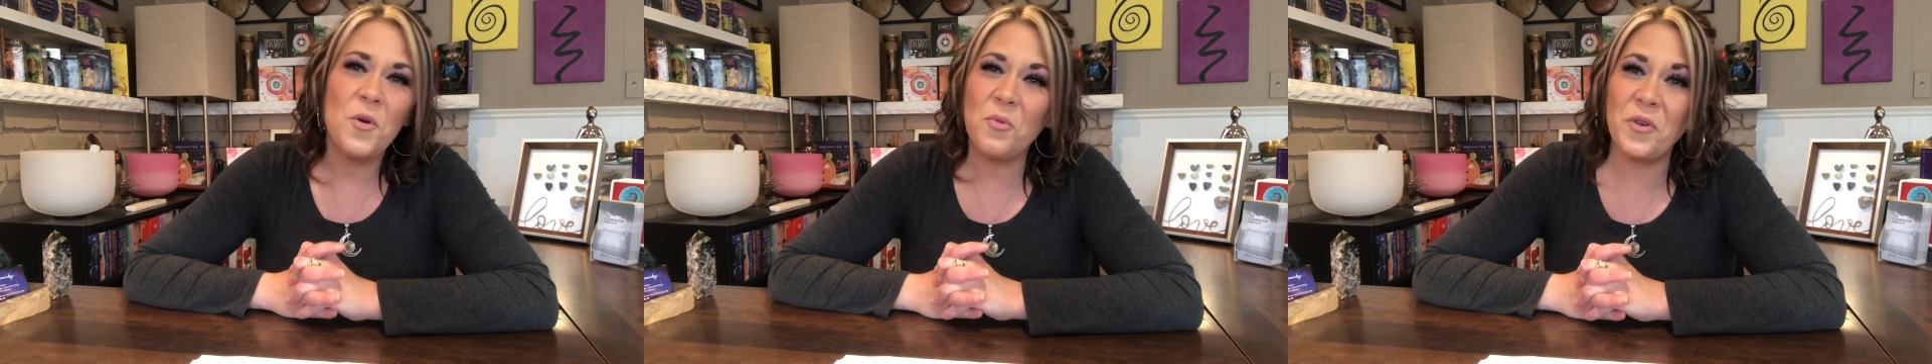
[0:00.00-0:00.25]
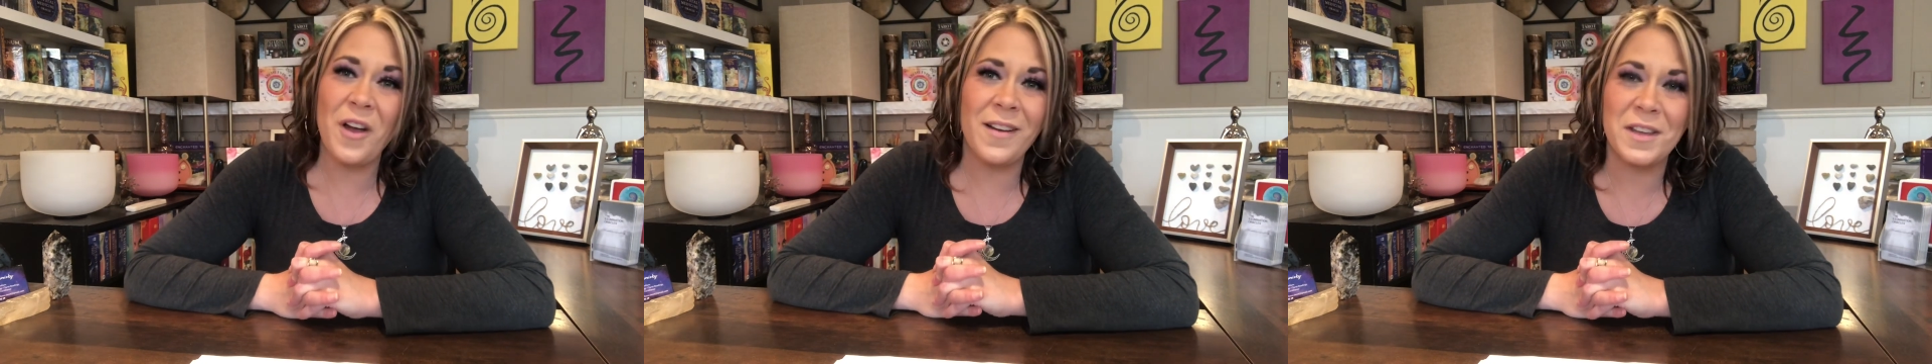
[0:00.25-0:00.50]

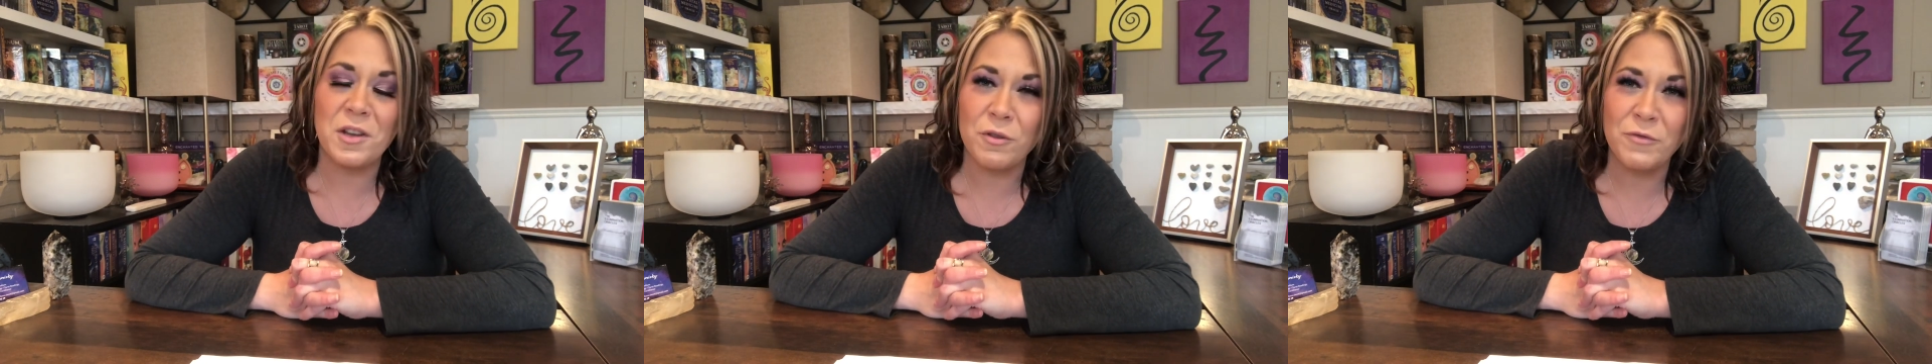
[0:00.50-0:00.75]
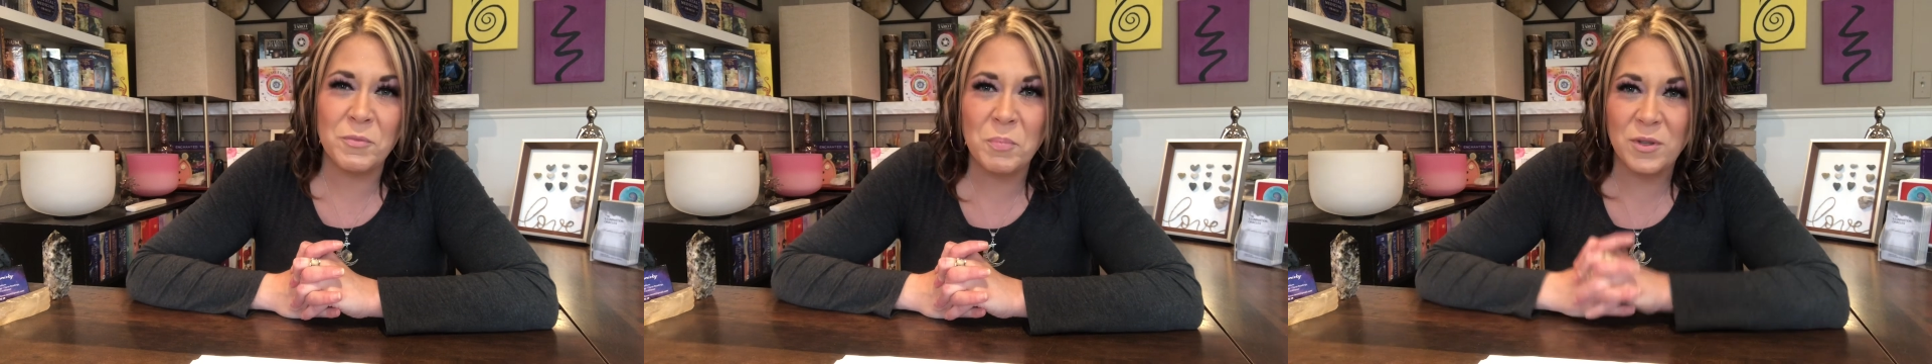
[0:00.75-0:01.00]
we're not here
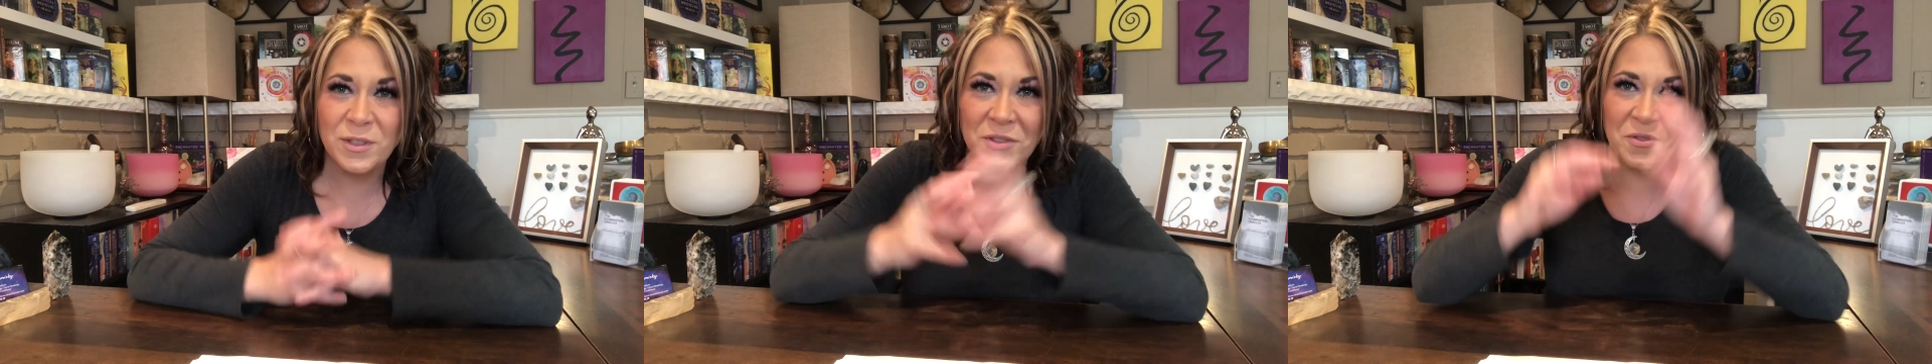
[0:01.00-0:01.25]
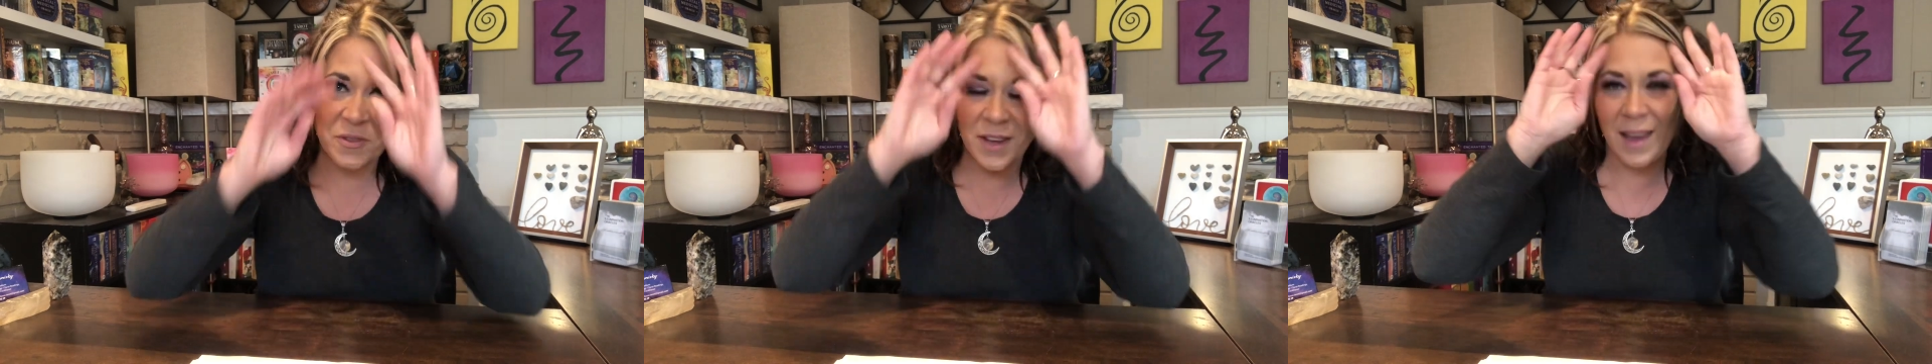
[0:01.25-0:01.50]
for
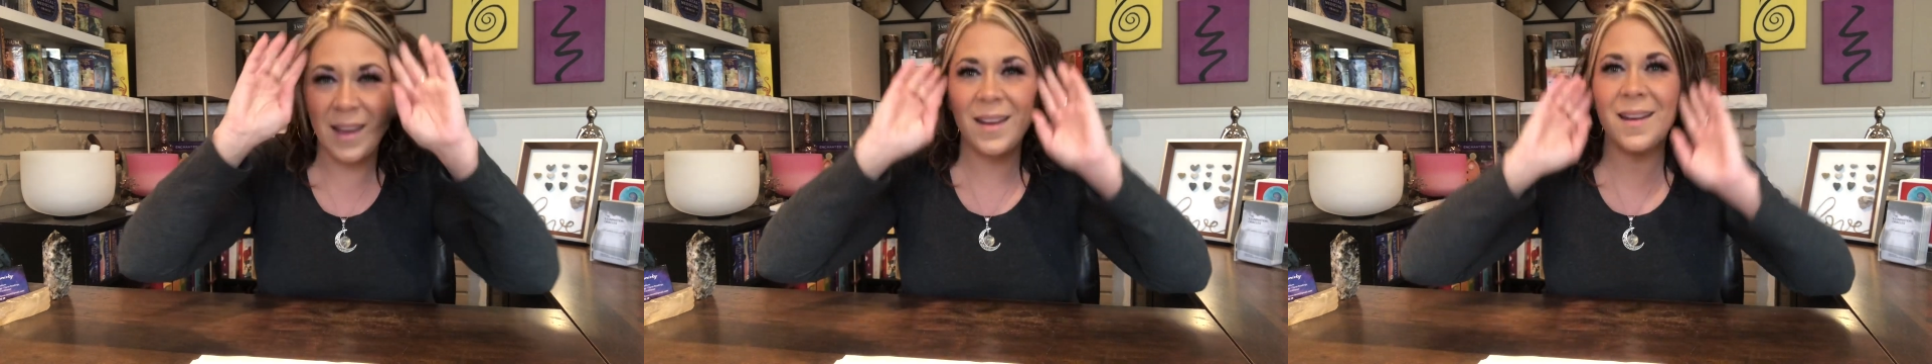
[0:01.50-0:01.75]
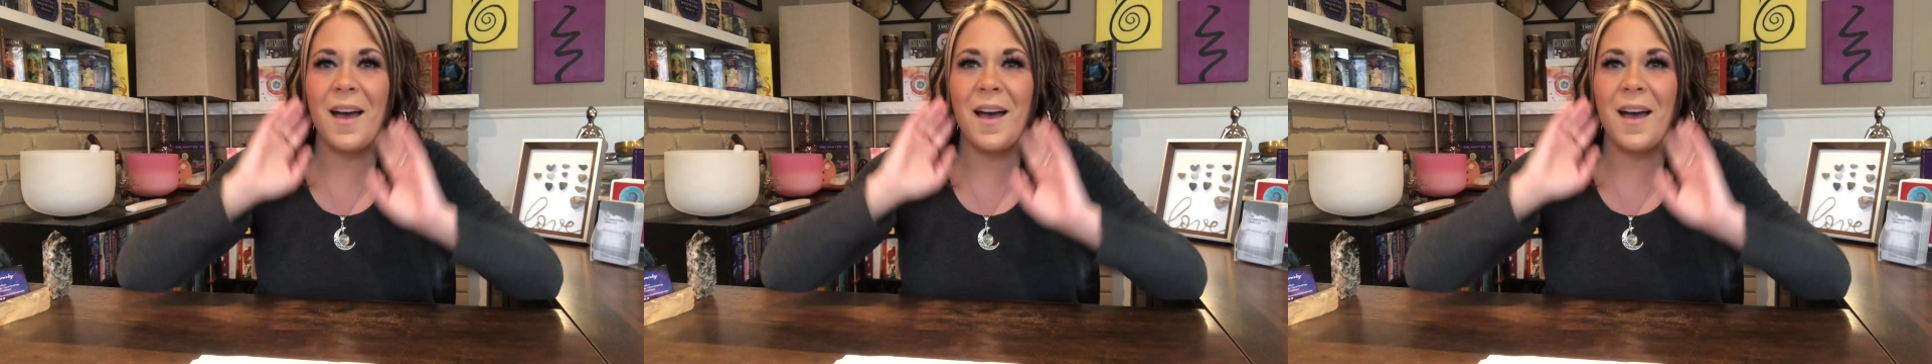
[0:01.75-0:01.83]
personal gain.